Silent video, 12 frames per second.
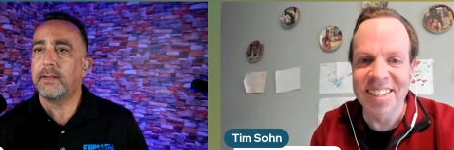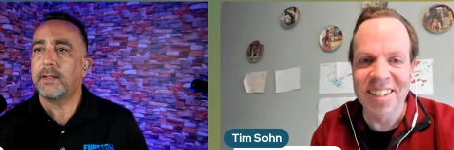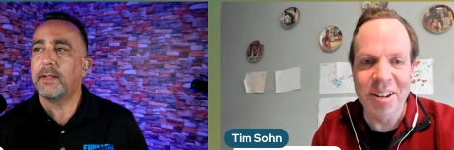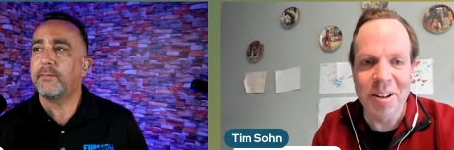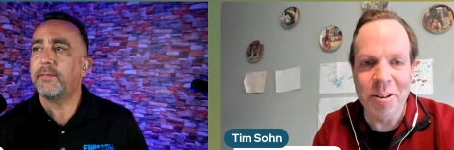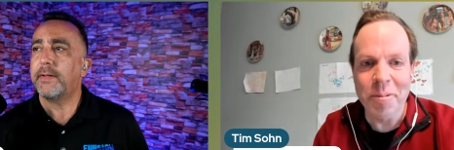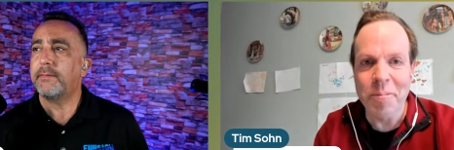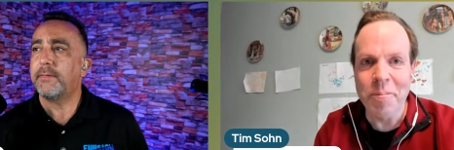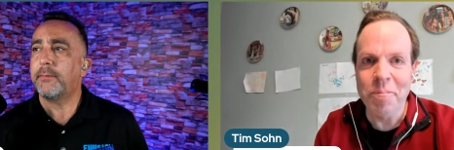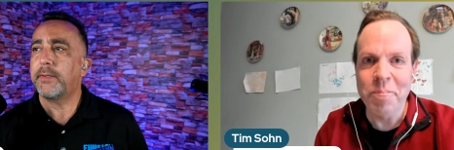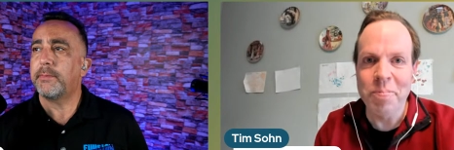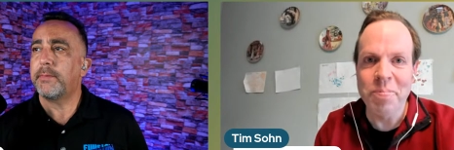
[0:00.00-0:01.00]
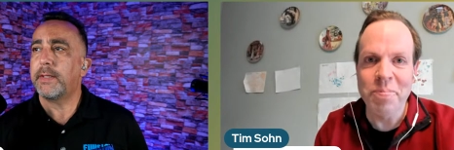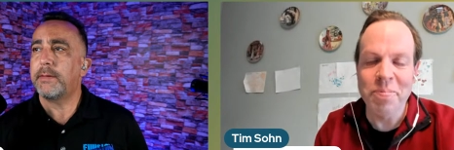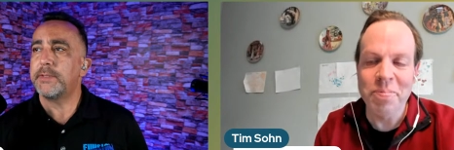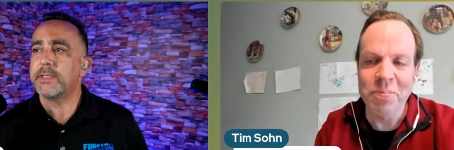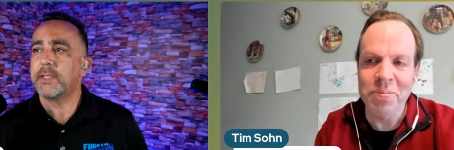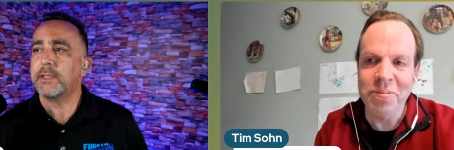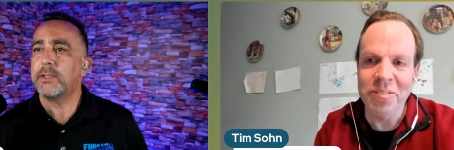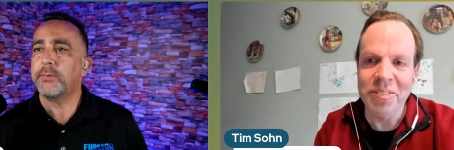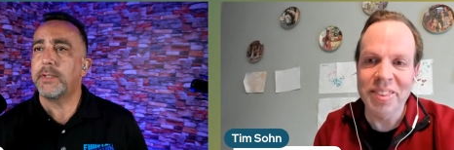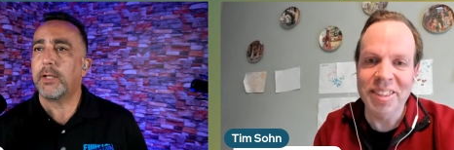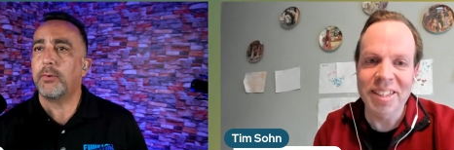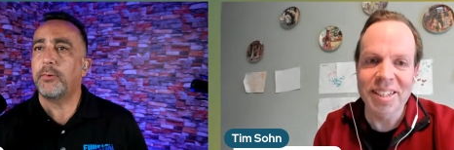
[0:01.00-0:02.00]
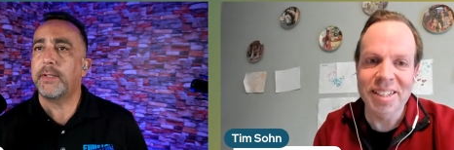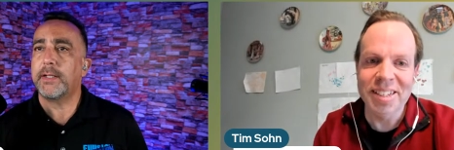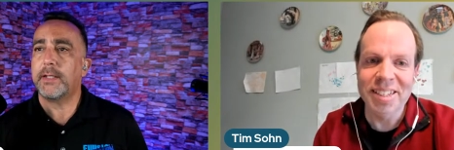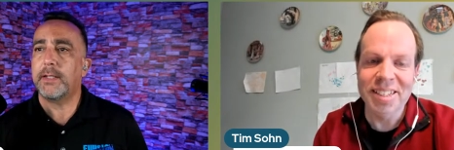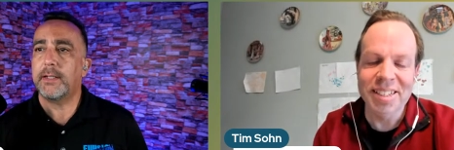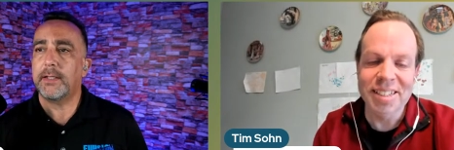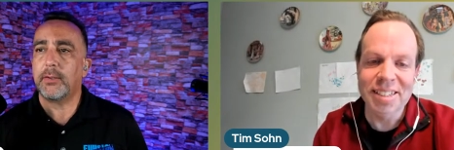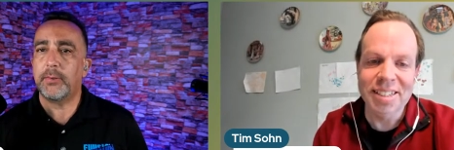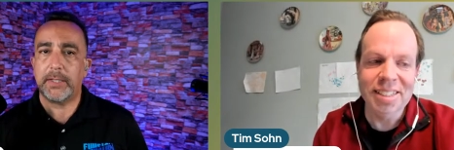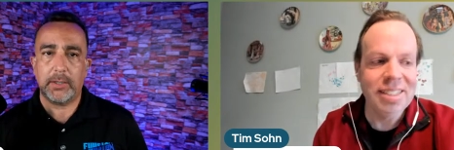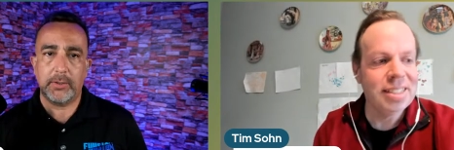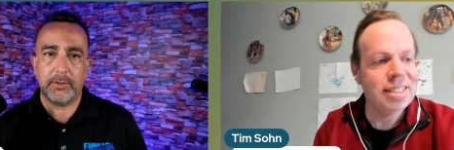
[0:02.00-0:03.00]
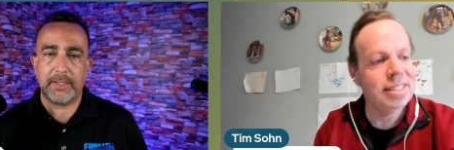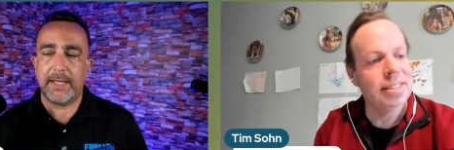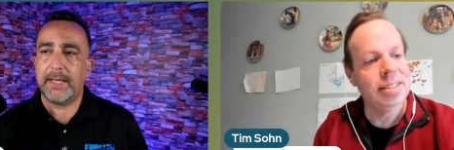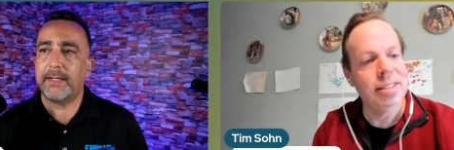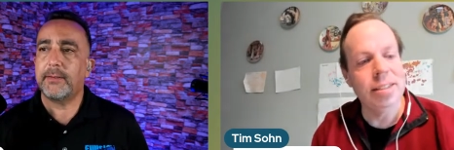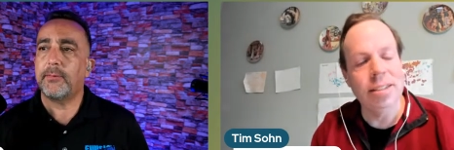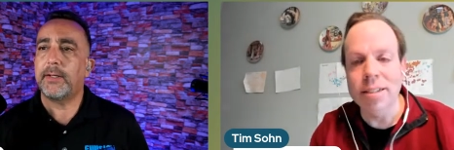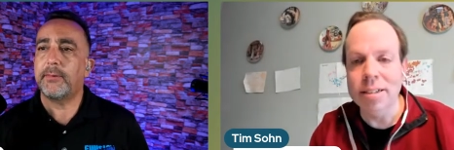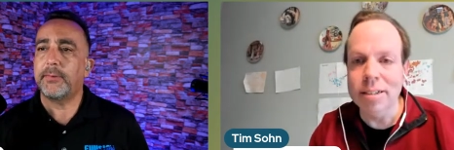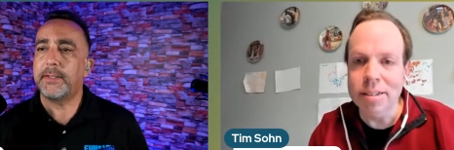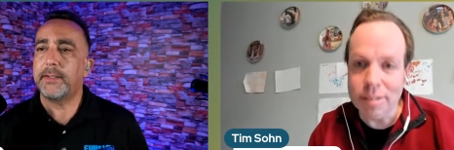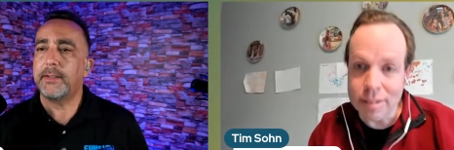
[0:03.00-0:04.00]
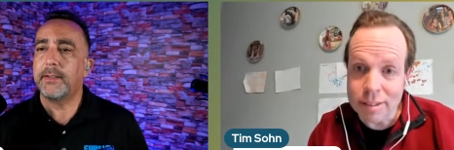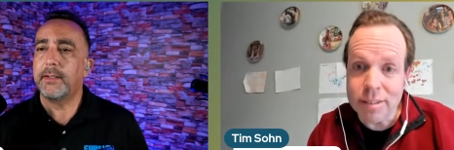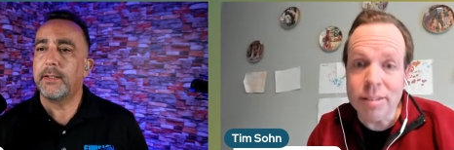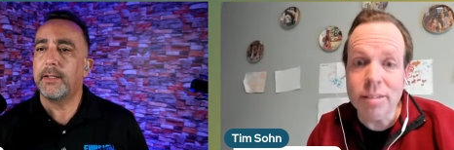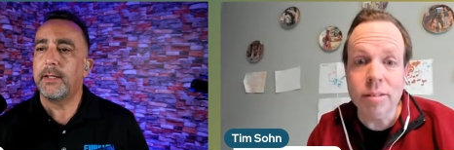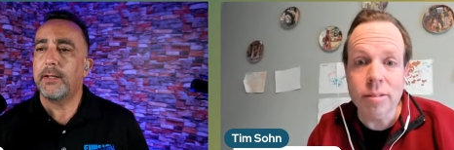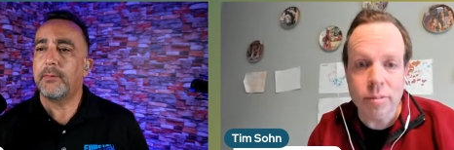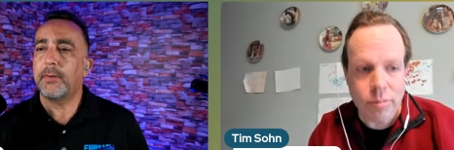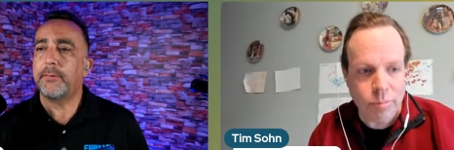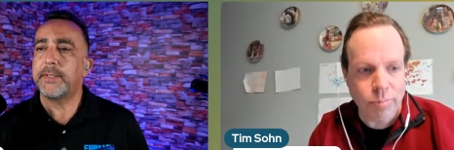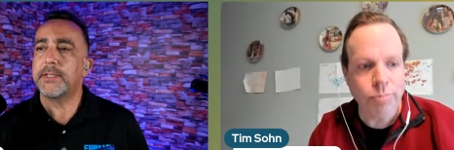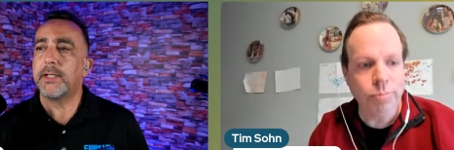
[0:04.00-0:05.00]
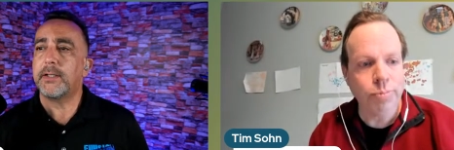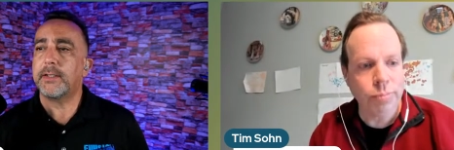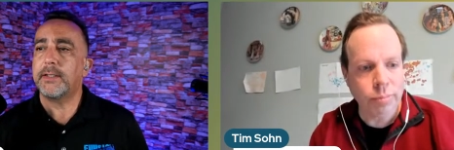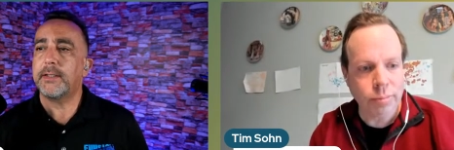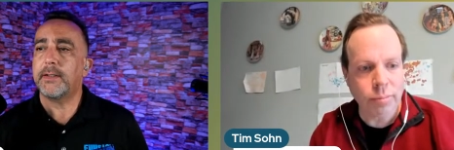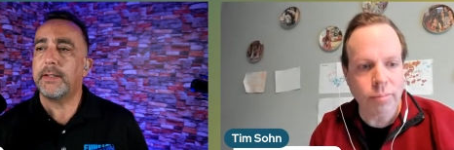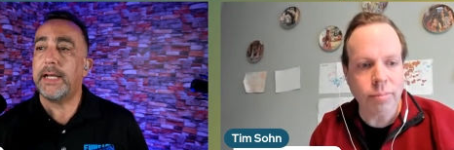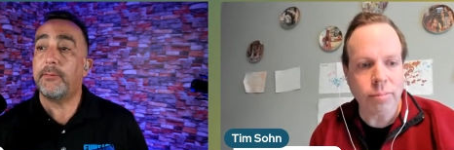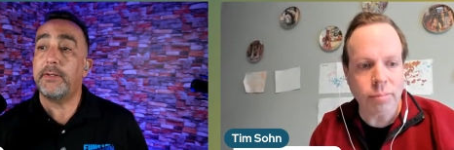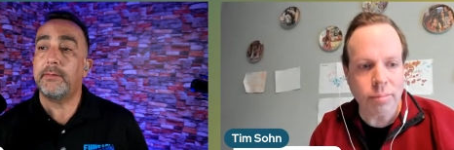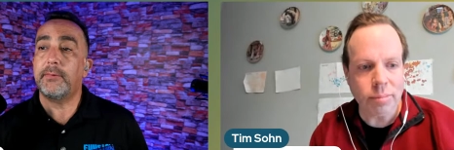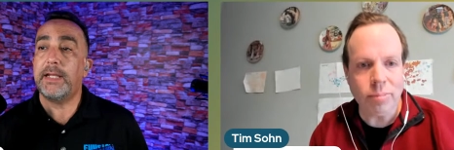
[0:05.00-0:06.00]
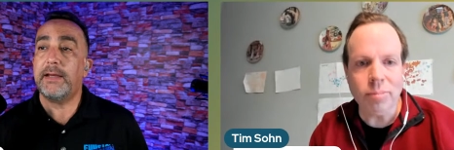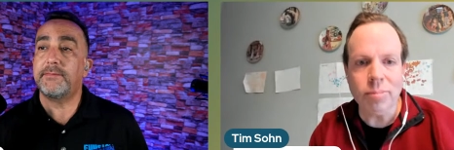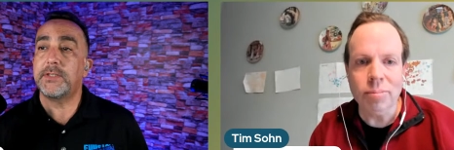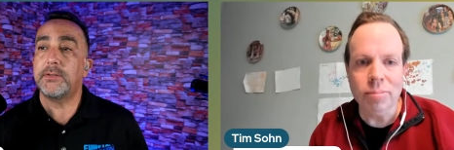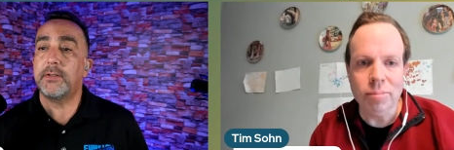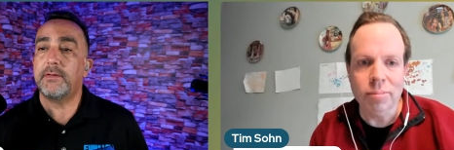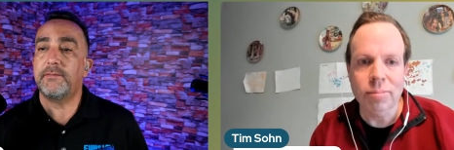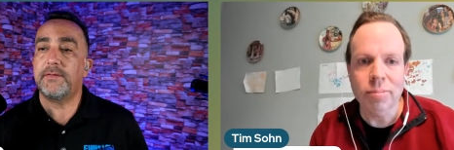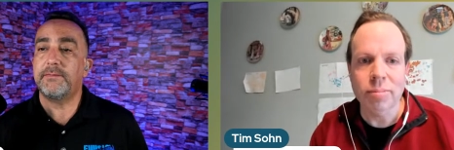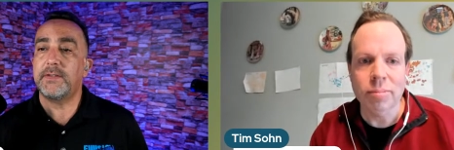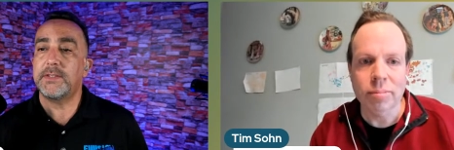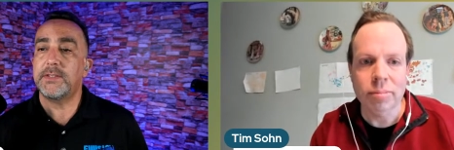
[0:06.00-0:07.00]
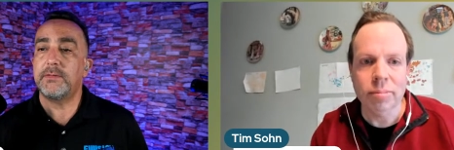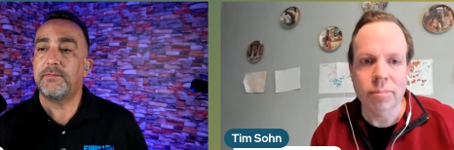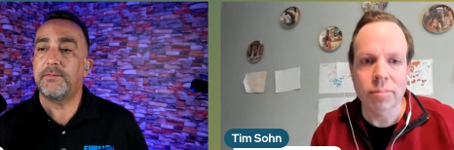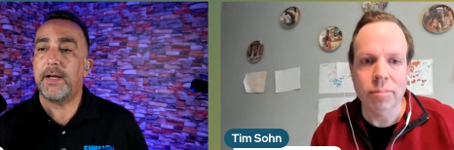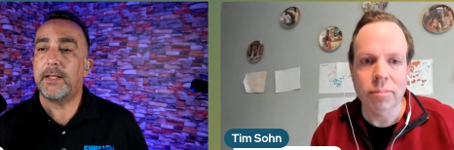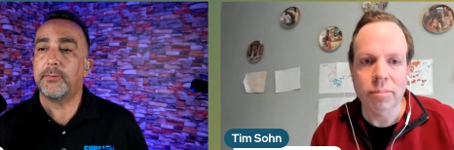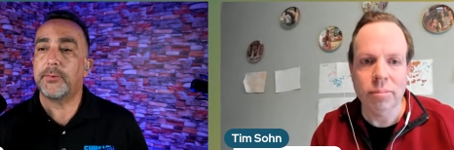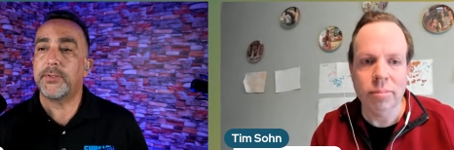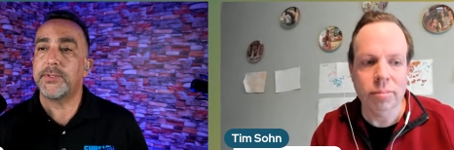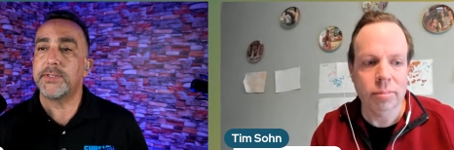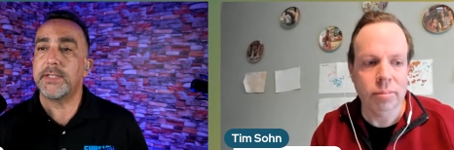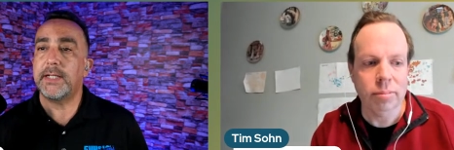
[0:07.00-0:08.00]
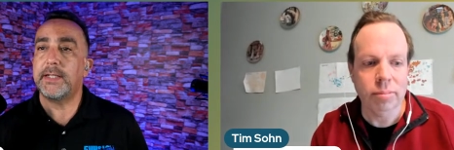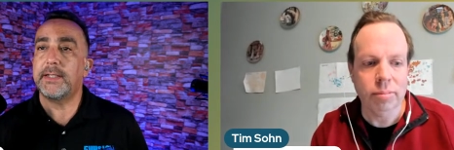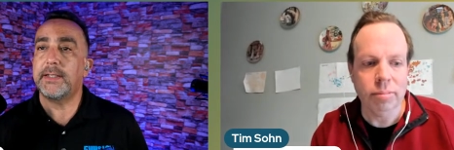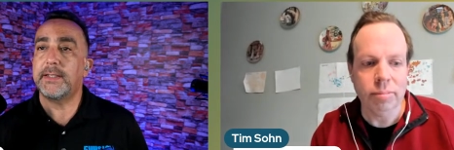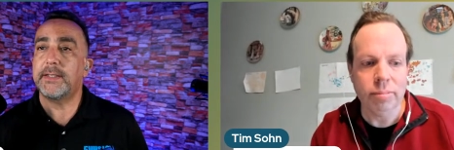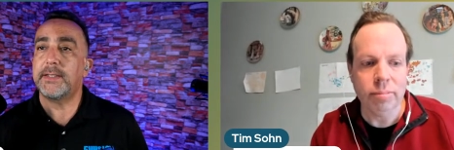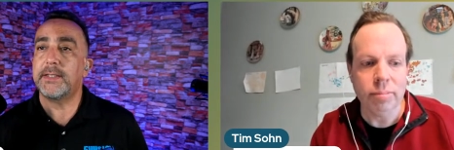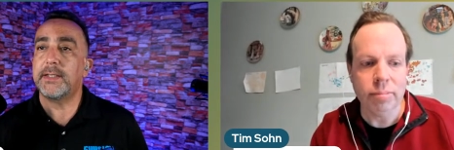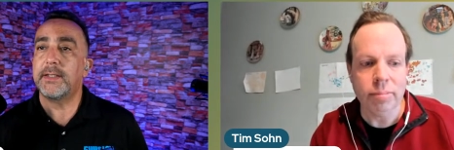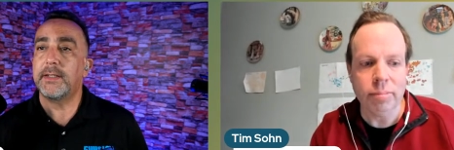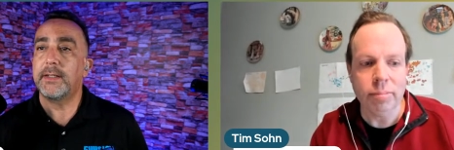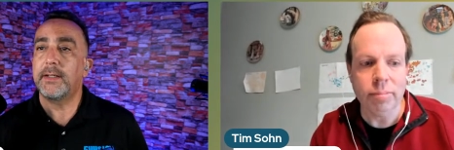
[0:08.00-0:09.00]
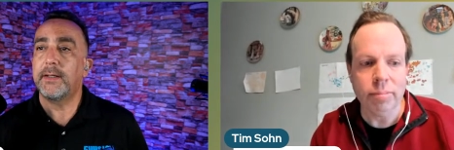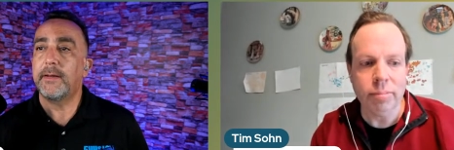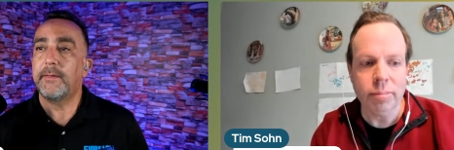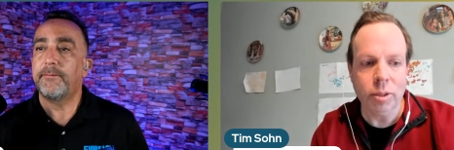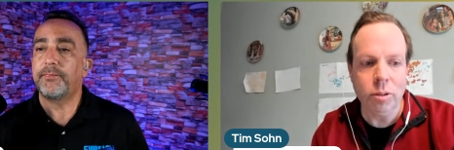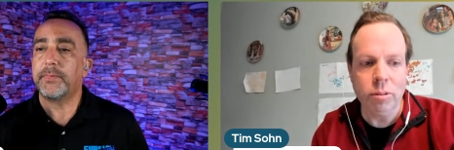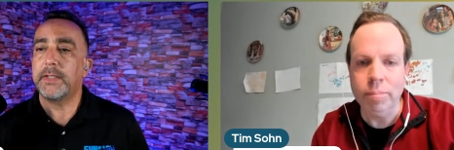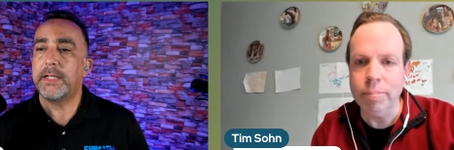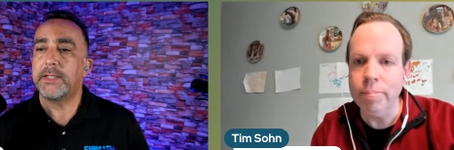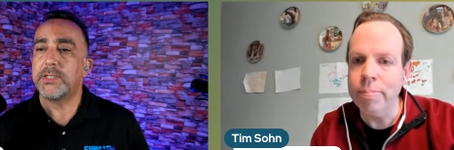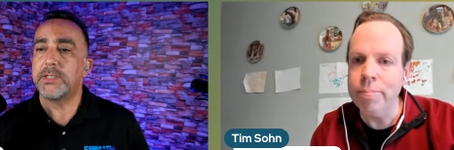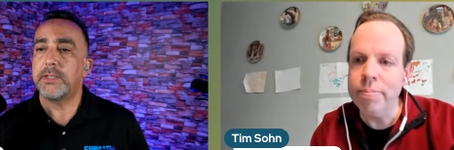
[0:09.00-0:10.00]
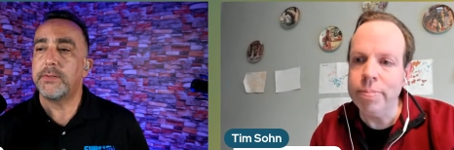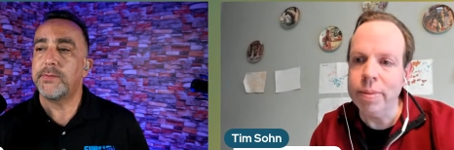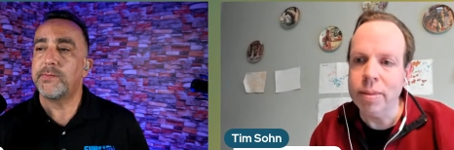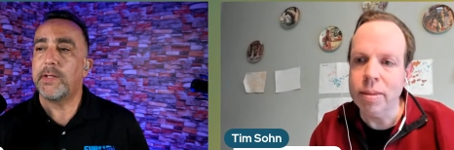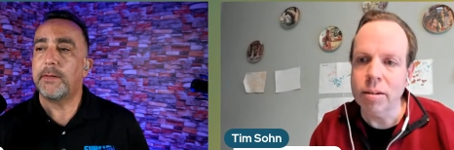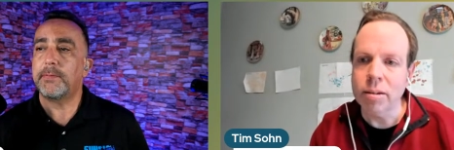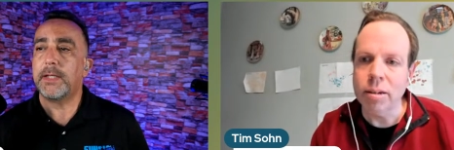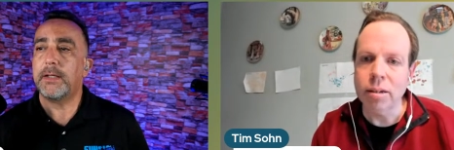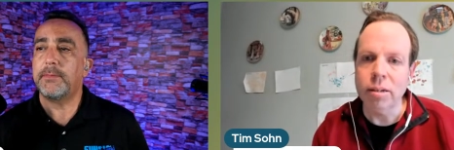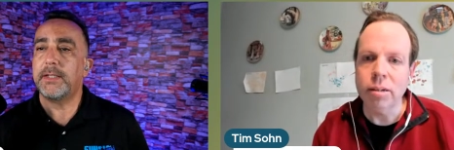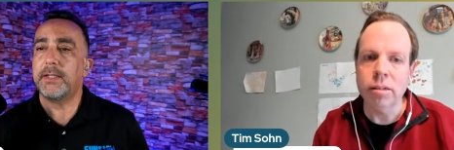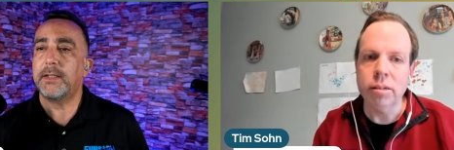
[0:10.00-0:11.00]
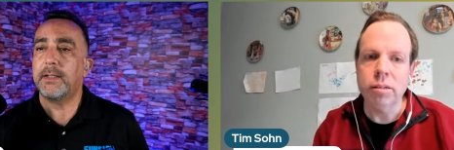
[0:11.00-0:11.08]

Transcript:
Speaker 1: If I want to, I'm just doing a quick, uh, quick look at it while we, while we talk here. Yeah, we we have 252 followers, and cool. yeah, it shows upcoming.